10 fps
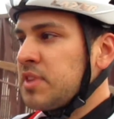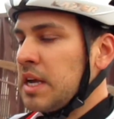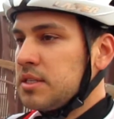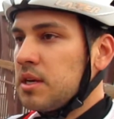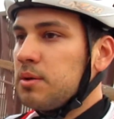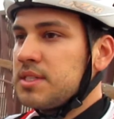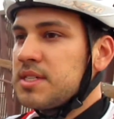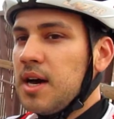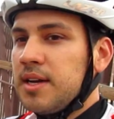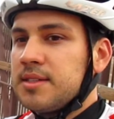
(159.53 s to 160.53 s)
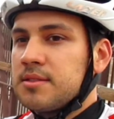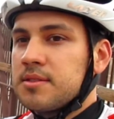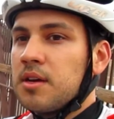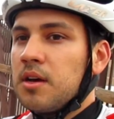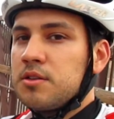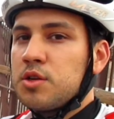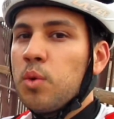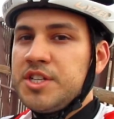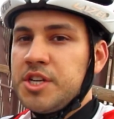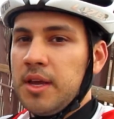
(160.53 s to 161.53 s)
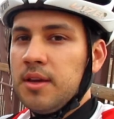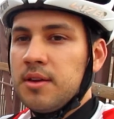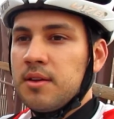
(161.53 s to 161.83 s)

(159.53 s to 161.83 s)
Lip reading: So it's not as twitchy,